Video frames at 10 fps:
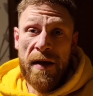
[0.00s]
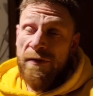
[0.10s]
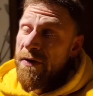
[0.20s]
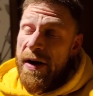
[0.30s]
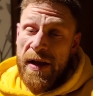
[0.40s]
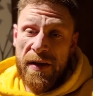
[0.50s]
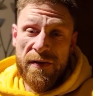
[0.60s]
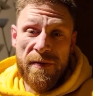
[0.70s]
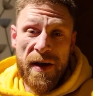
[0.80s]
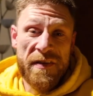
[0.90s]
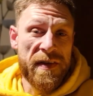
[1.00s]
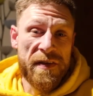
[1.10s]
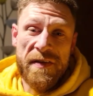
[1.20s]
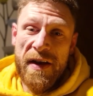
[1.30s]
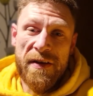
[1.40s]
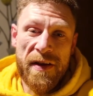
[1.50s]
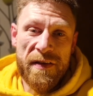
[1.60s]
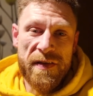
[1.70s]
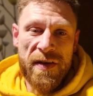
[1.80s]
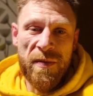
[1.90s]
And Friday is rest and Saturday
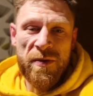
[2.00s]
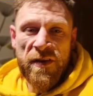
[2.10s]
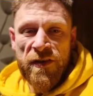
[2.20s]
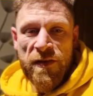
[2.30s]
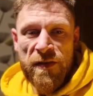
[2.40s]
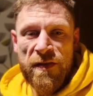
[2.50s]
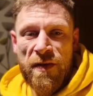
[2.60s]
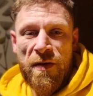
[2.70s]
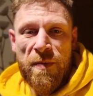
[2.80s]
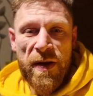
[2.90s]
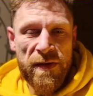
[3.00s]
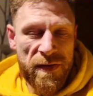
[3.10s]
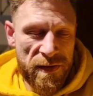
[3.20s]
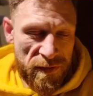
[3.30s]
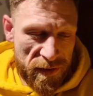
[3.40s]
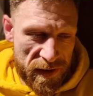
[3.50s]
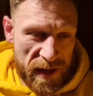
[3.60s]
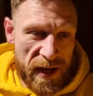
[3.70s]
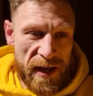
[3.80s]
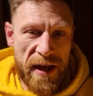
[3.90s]
is competition. So, but for
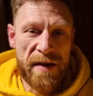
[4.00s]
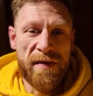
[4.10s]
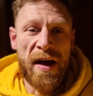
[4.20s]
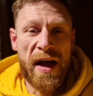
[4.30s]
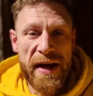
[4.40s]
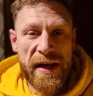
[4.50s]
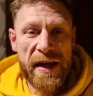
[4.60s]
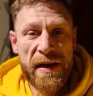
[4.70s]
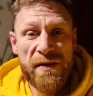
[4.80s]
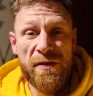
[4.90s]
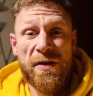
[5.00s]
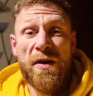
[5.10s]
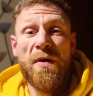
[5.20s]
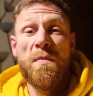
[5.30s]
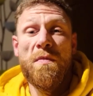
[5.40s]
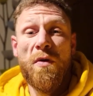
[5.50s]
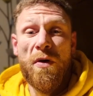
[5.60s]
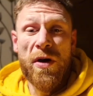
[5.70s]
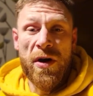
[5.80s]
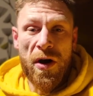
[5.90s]
today I have a high day, so there are
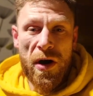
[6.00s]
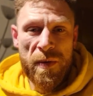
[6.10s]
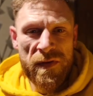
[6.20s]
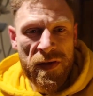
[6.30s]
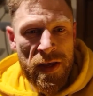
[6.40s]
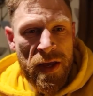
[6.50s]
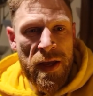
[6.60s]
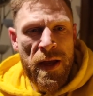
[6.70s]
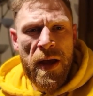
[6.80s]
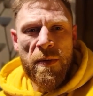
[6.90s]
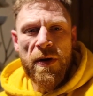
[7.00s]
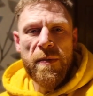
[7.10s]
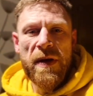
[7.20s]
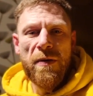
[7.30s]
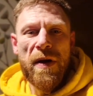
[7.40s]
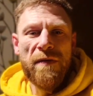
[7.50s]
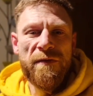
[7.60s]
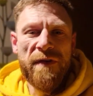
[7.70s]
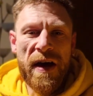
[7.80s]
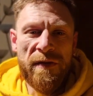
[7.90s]
more carbs. I'm going to be
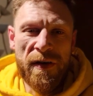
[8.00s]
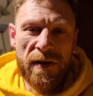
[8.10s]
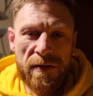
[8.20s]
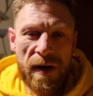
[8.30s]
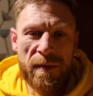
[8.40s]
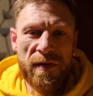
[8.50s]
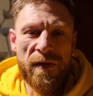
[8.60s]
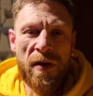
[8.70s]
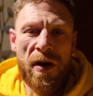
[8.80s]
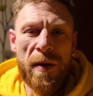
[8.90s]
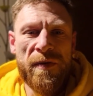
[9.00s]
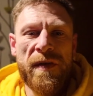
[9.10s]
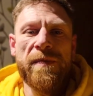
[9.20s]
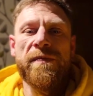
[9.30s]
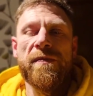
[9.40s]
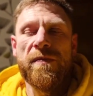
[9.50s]
around 500 grams of carbs,